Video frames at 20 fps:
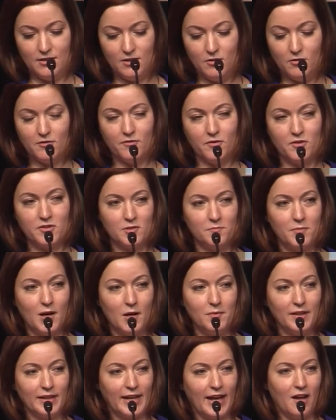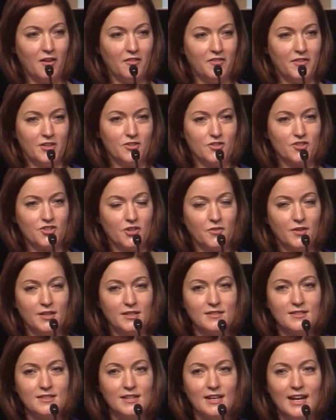universal public health
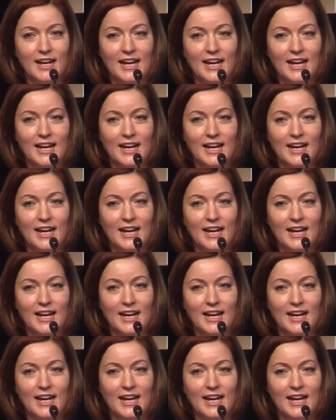insurance.